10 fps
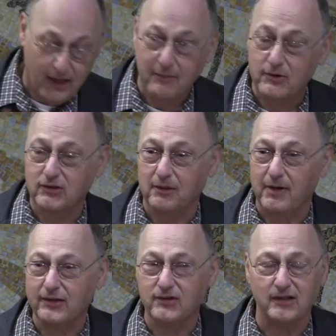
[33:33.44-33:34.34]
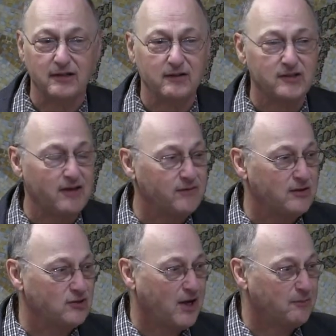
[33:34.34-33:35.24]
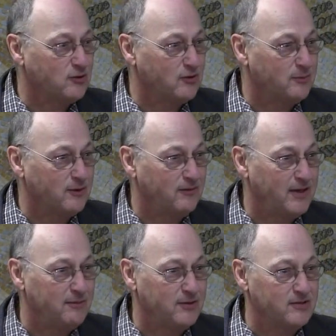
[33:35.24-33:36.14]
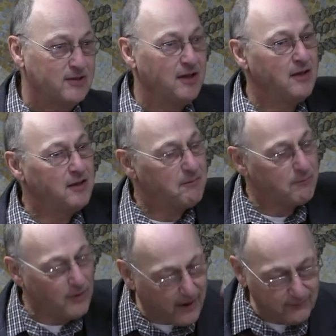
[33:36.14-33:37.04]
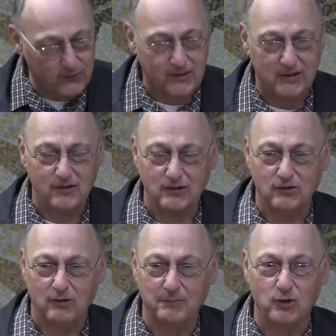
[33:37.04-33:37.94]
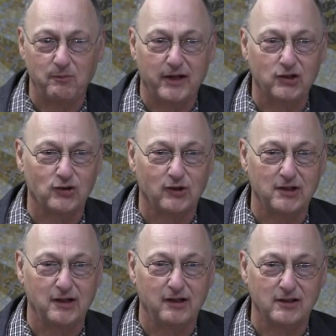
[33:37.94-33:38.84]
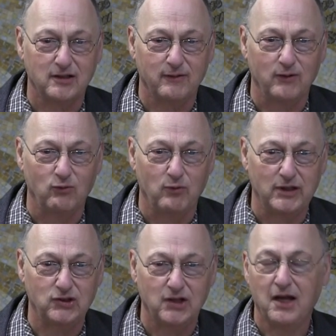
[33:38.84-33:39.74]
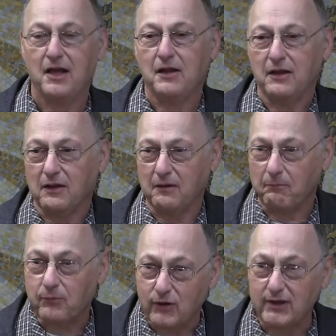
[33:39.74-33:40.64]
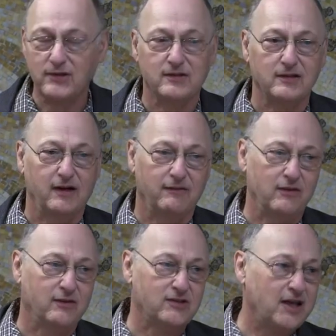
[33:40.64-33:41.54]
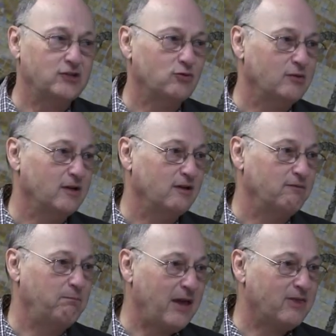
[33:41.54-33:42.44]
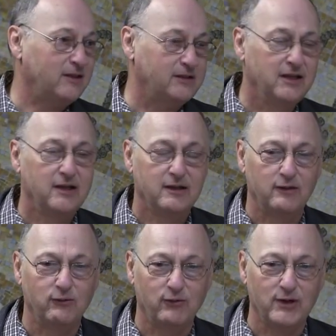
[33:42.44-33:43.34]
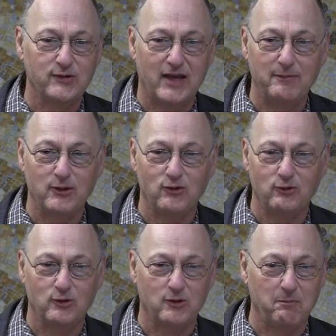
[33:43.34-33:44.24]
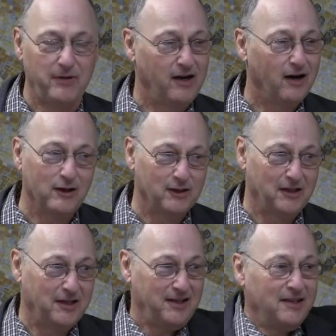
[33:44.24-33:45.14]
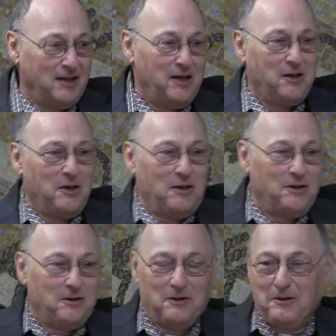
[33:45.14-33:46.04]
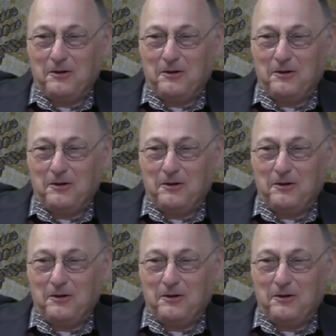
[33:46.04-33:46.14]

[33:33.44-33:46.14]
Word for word: Amos and Amaziah in the seventh chapter of the book of Amos prophecy is interrupted by a short narrative in which the priest of the sanctuary of Bethel confronts Amos, who is apparently uh,